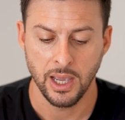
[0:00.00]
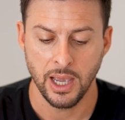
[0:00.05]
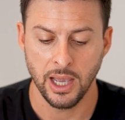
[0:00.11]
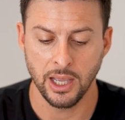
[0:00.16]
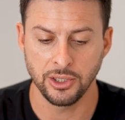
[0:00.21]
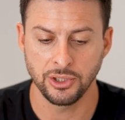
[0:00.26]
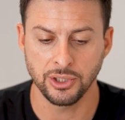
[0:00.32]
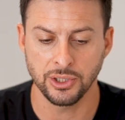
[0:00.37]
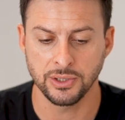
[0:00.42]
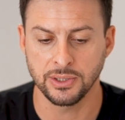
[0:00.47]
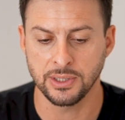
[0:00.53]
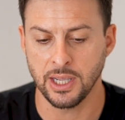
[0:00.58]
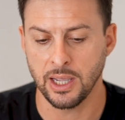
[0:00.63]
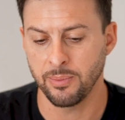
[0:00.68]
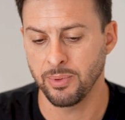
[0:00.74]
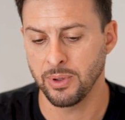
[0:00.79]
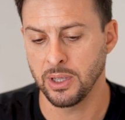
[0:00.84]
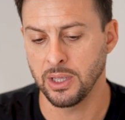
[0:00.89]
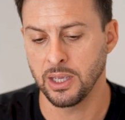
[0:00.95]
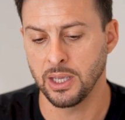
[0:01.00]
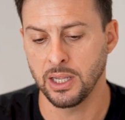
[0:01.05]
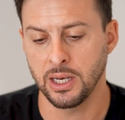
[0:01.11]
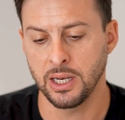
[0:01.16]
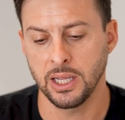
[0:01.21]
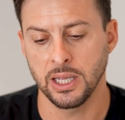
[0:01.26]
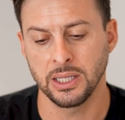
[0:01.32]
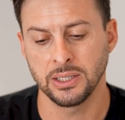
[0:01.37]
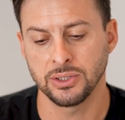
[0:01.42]
and just typing
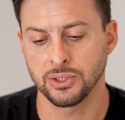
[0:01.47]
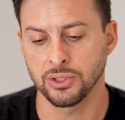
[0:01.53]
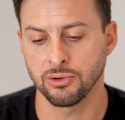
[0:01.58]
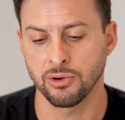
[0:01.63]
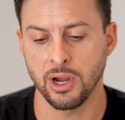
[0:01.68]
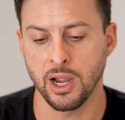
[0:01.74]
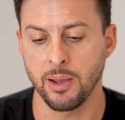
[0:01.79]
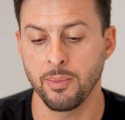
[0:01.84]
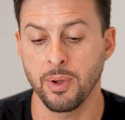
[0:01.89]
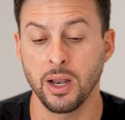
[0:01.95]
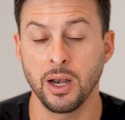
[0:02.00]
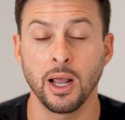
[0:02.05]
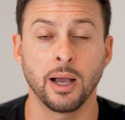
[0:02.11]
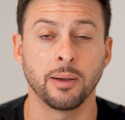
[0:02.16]
in Instagram and